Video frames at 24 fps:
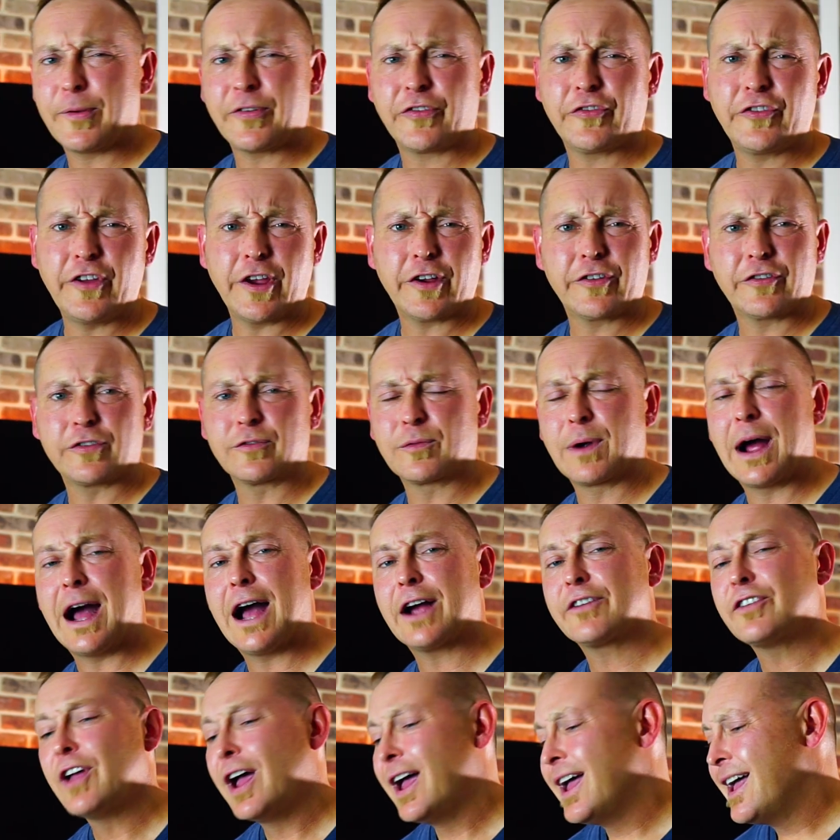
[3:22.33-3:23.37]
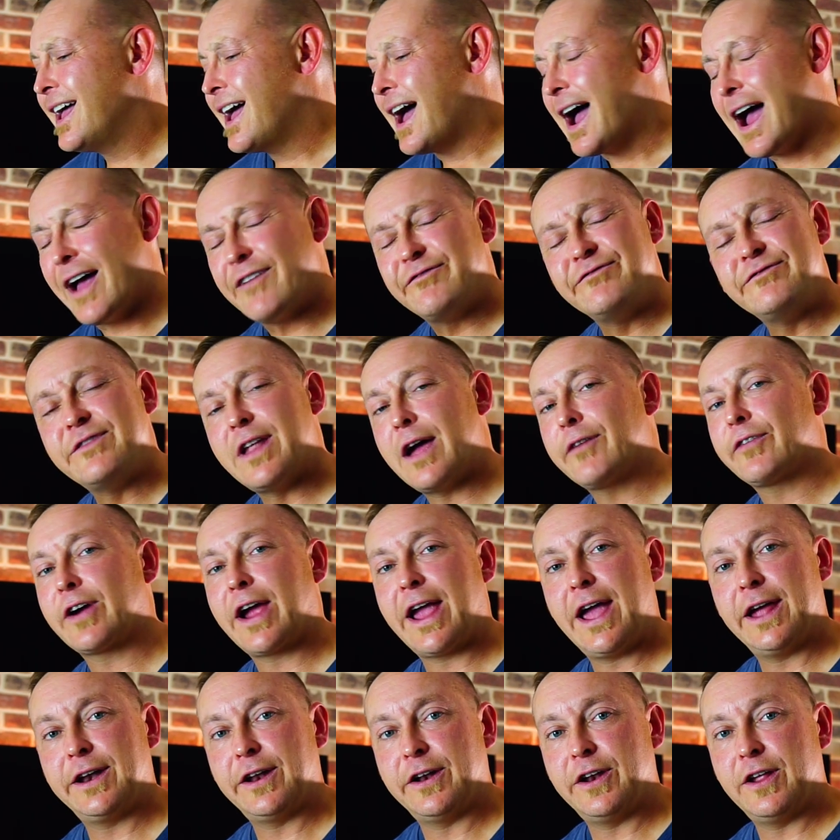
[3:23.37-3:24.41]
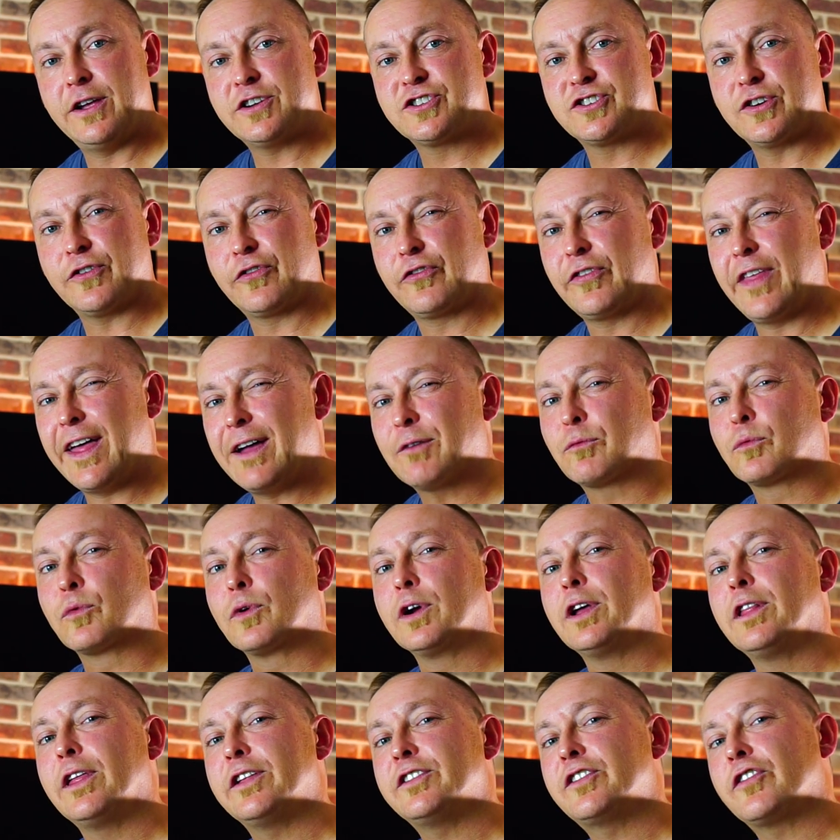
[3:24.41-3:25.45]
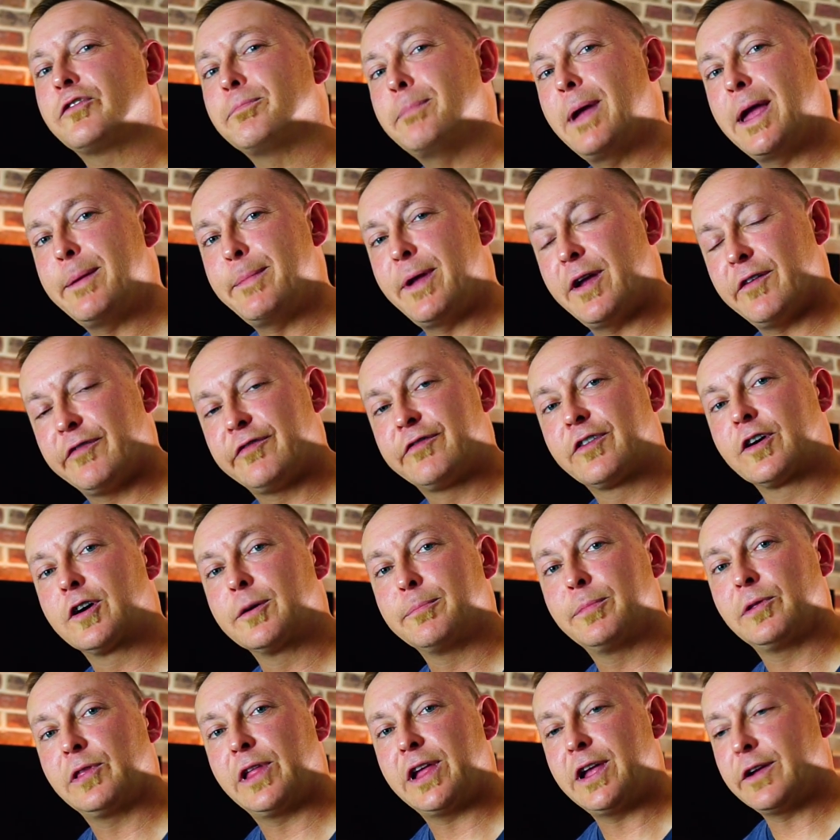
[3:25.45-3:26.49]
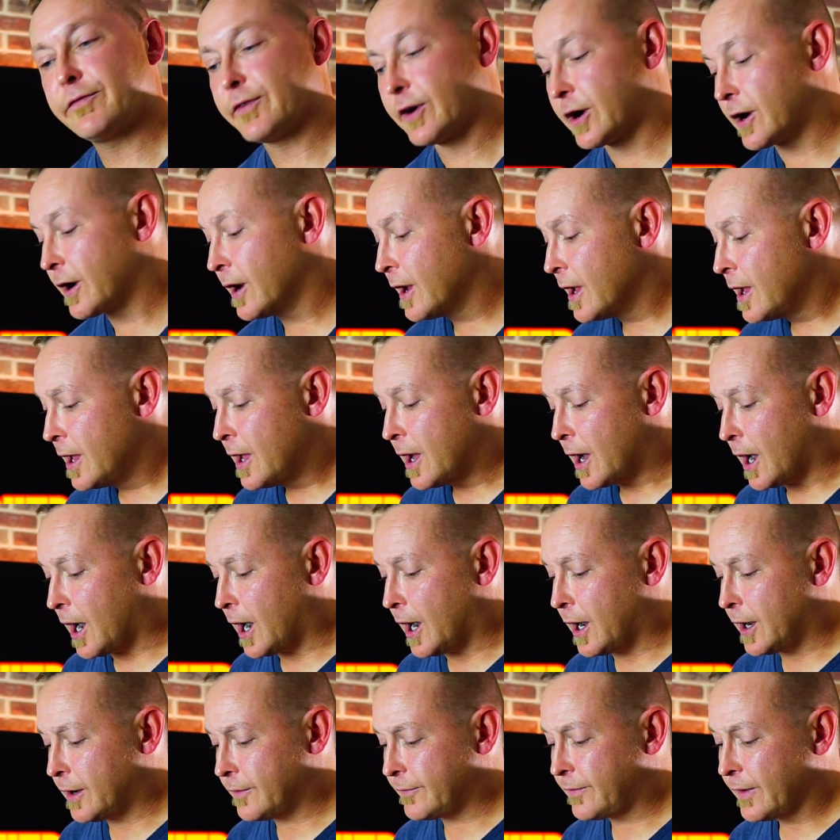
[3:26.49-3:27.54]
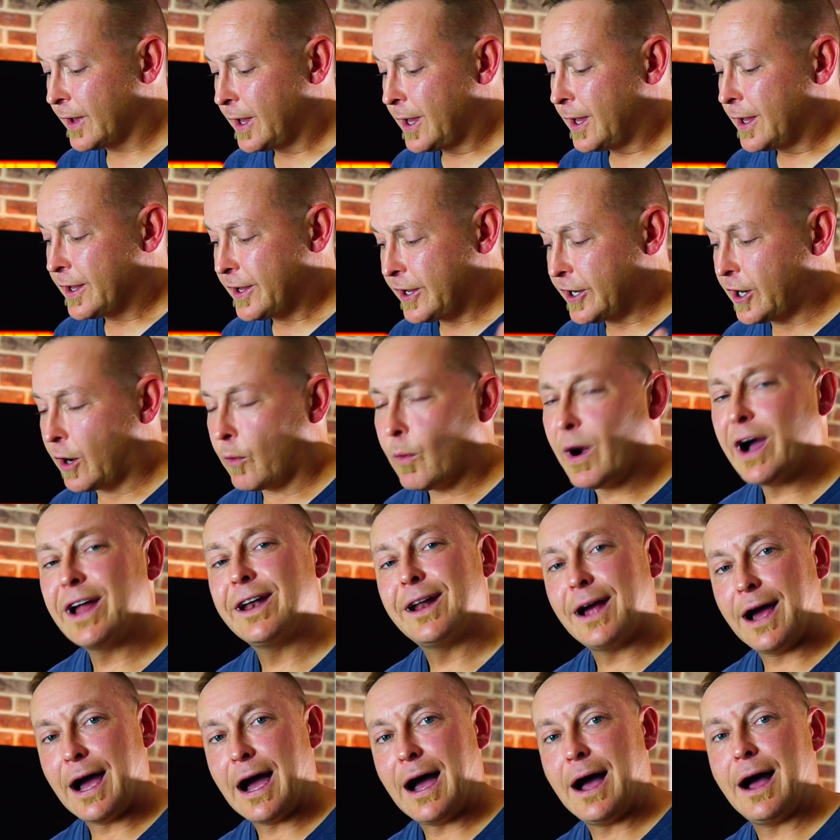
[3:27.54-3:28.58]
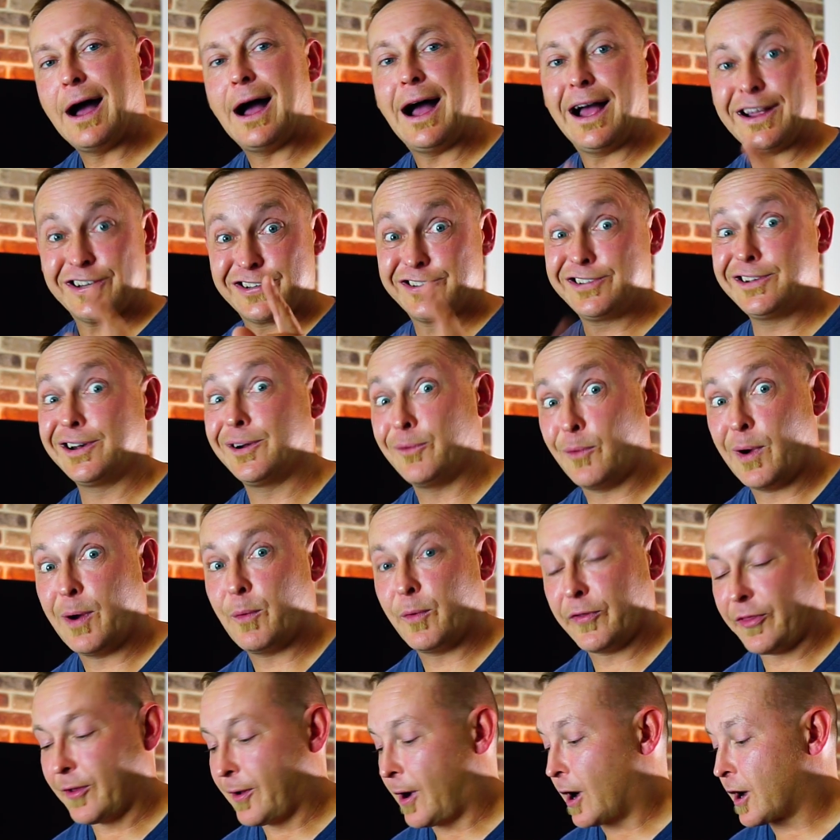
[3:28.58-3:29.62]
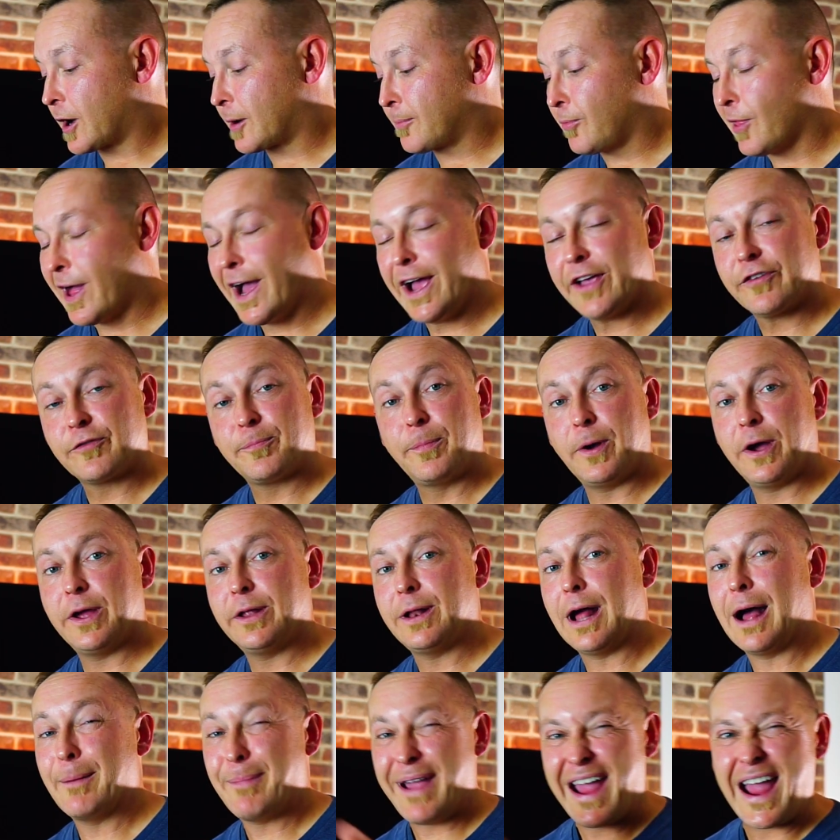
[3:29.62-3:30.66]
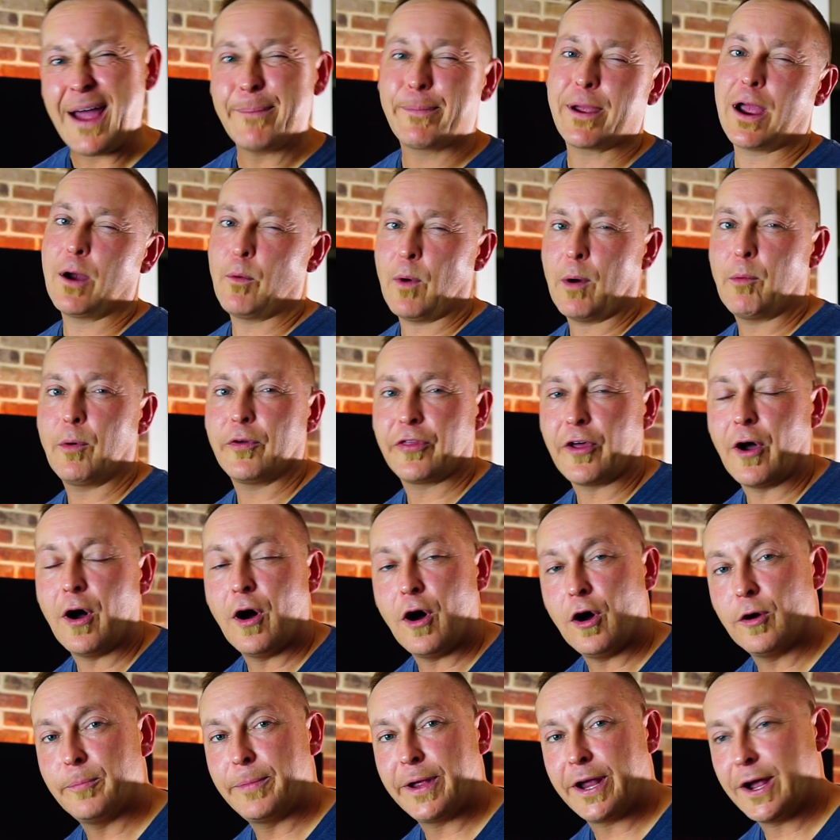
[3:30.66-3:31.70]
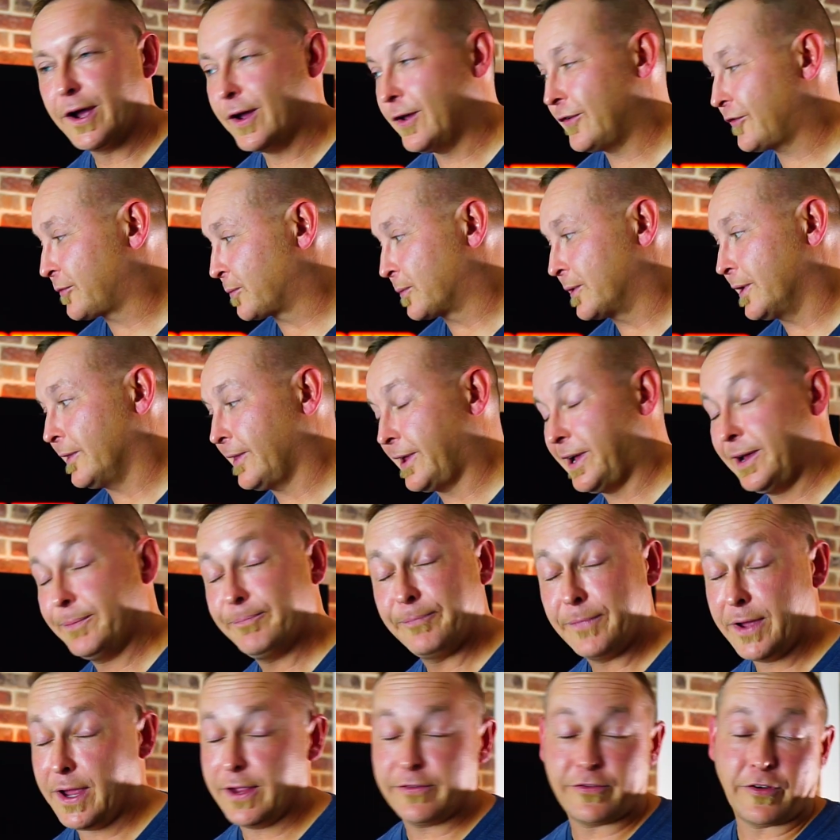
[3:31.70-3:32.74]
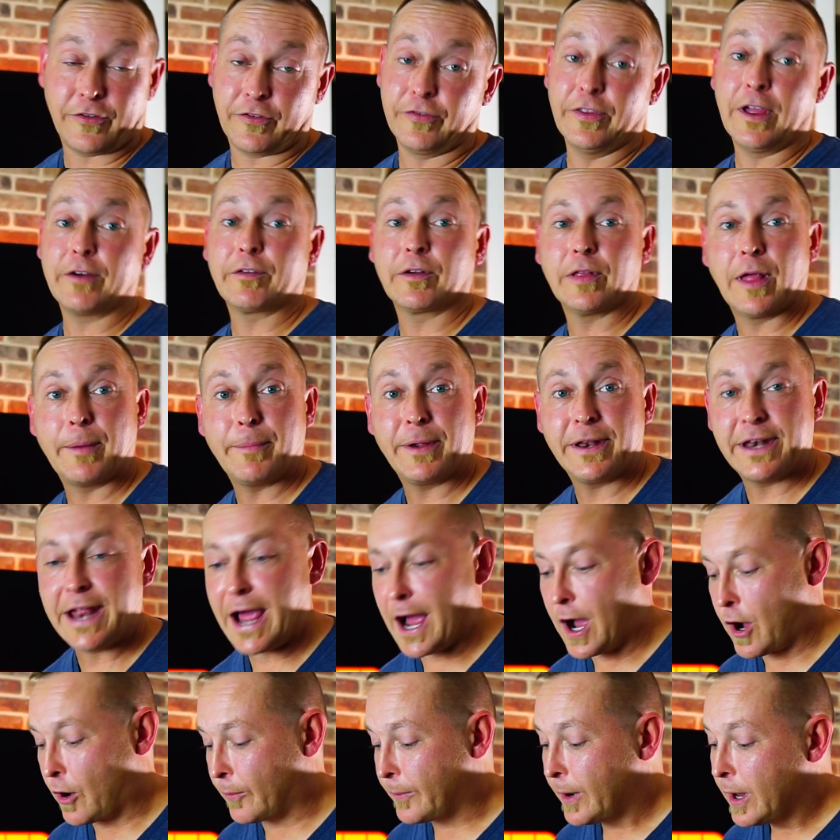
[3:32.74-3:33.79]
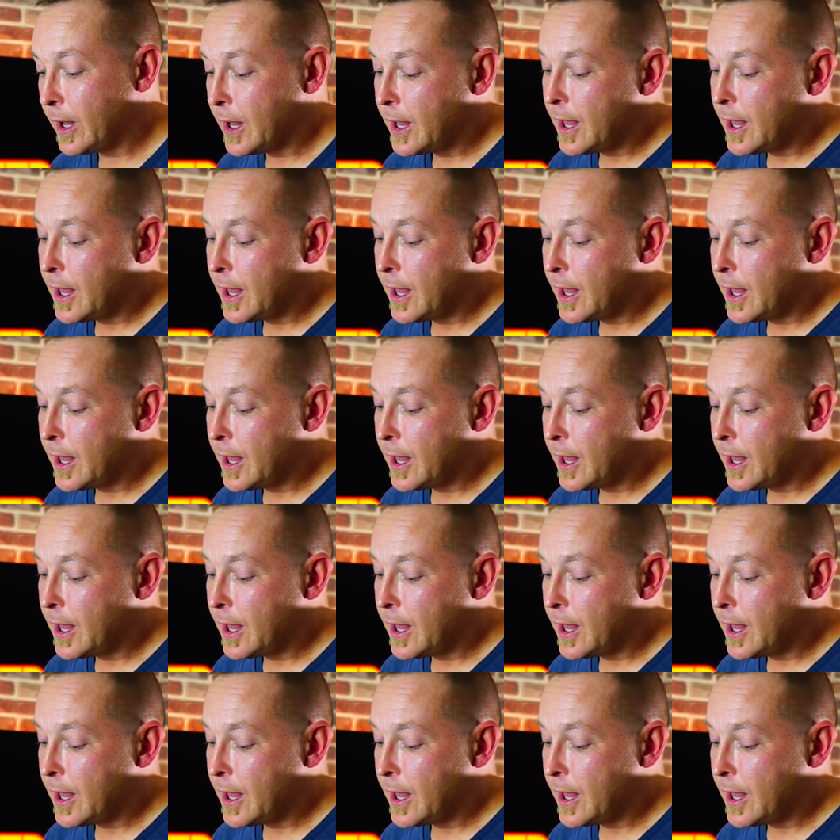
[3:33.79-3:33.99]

of sticks and rocks, I've never had an issue. So that really just made me a firm believer of, you know what, I should have went with the Arc Blast, but I'm happy I went with the Haul because really it just never let me down.